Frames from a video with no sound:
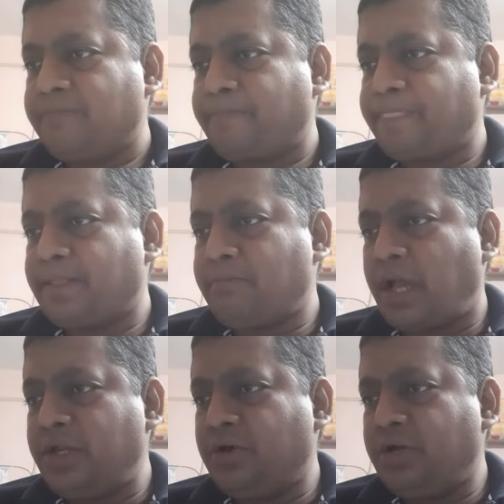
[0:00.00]

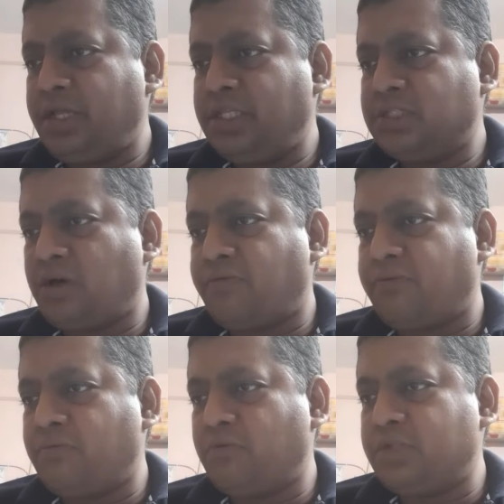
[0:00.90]
minor is of
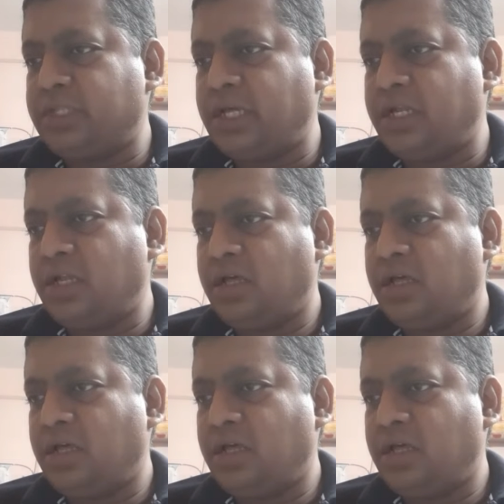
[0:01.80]
more than